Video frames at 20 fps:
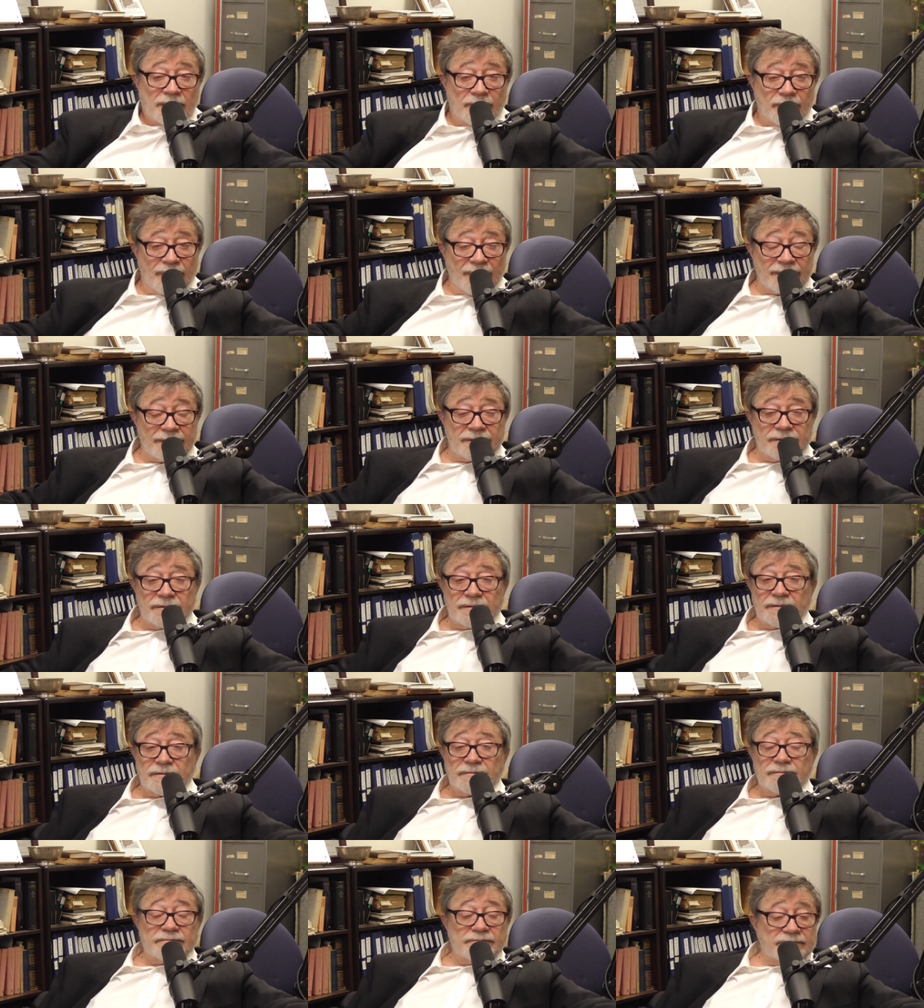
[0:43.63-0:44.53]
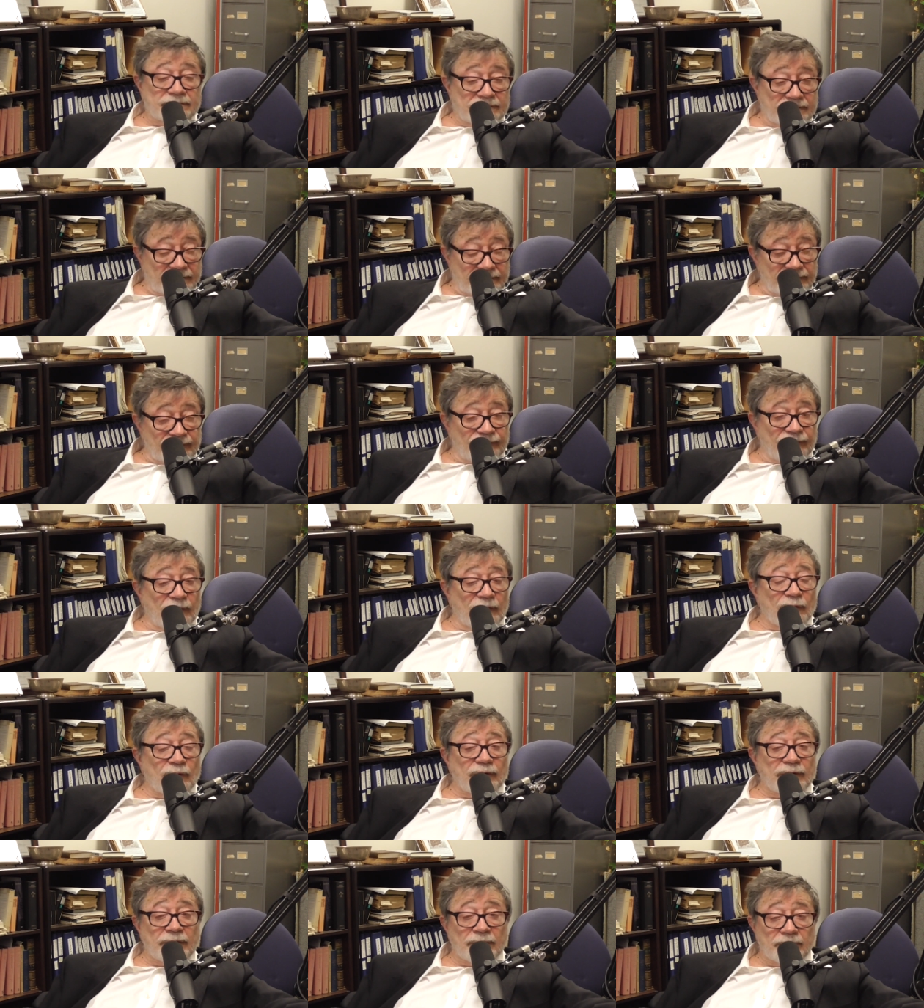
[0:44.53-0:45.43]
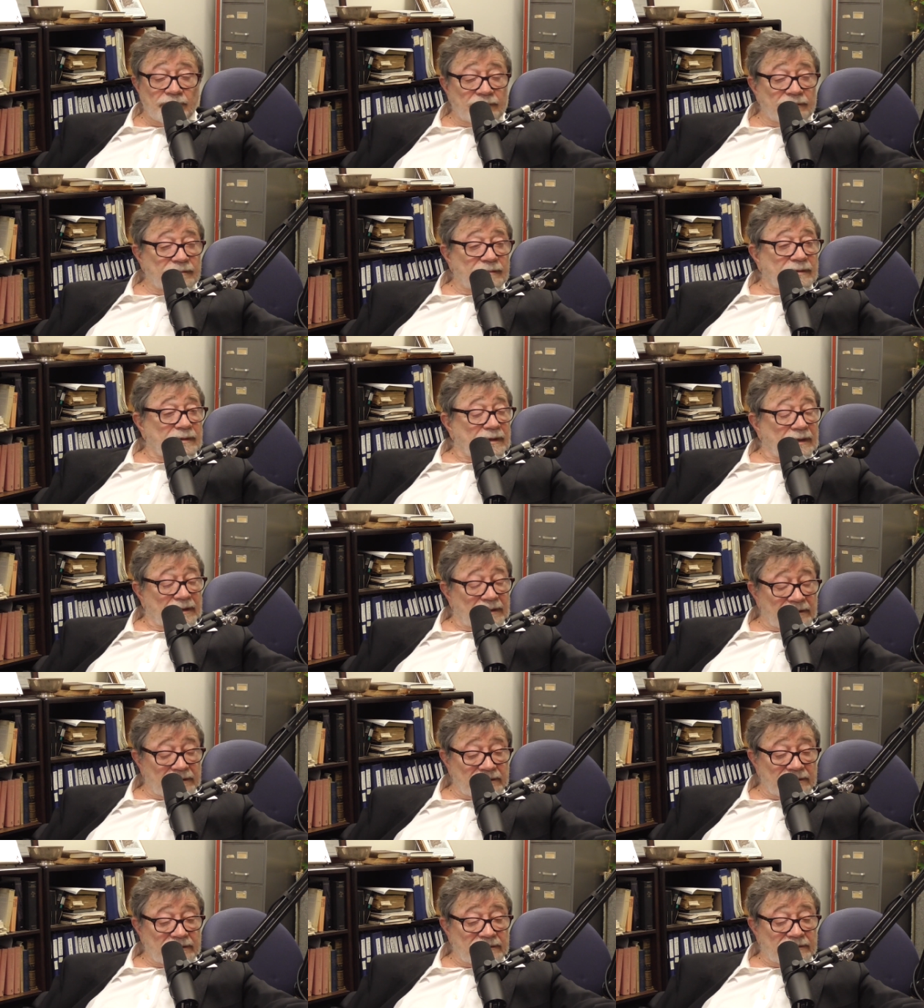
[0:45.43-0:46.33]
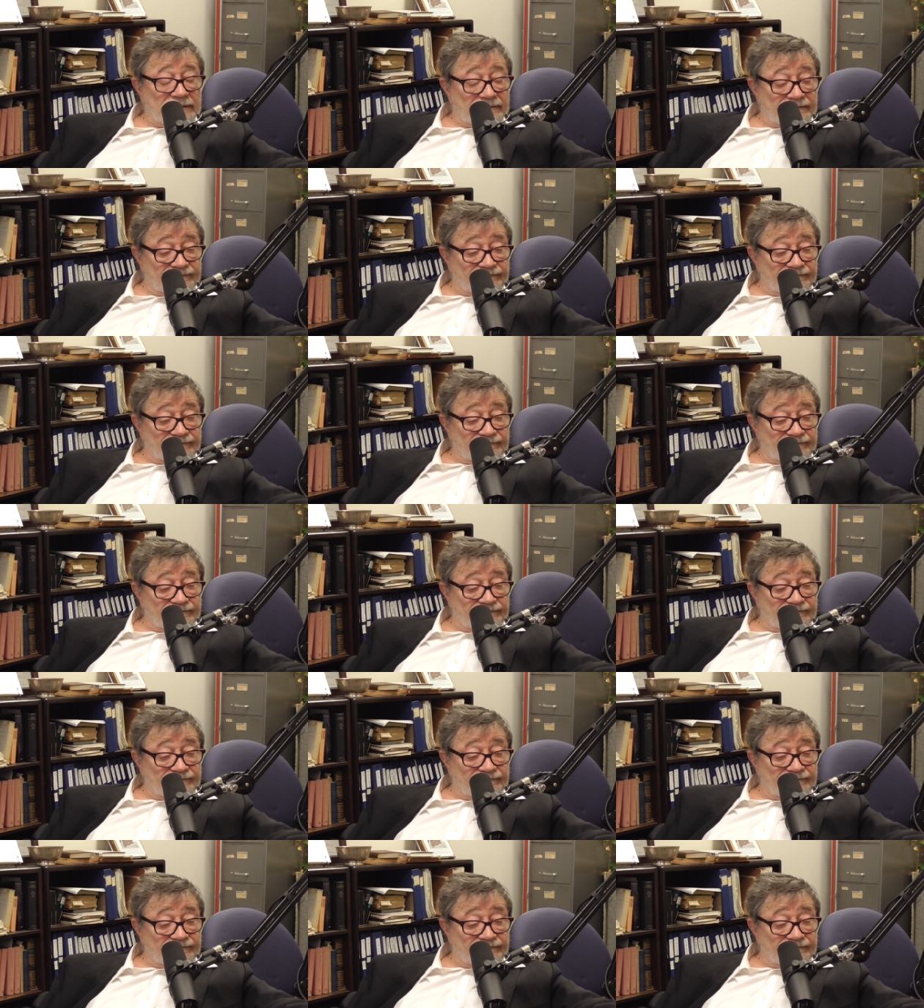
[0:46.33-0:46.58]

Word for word: But follow them and